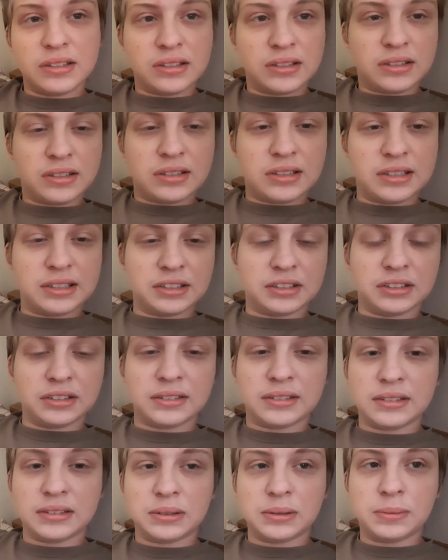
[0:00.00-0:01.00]

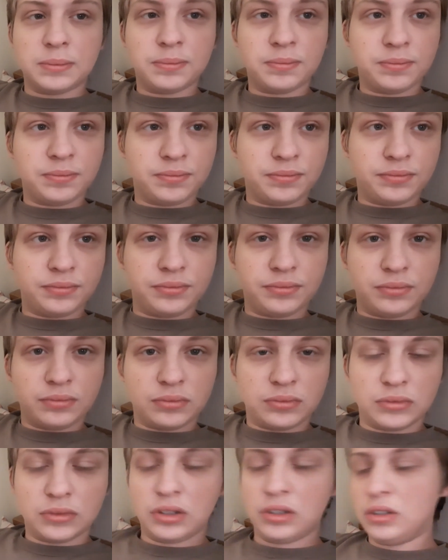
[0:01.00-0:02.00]
still
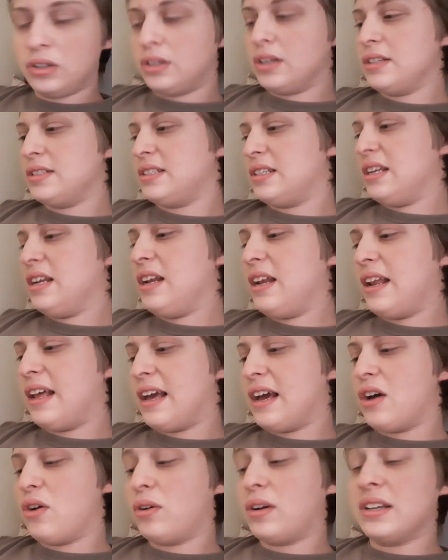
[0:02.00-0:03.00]
does it
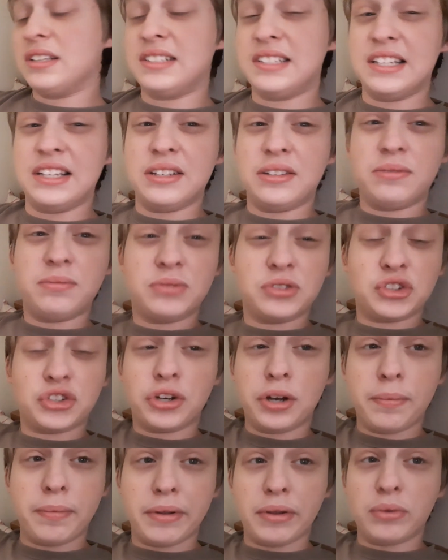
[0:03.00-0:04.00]
anyhow, because he
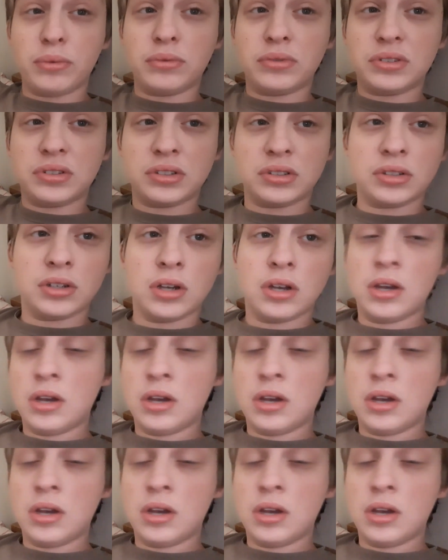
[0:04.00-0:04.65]
tributes.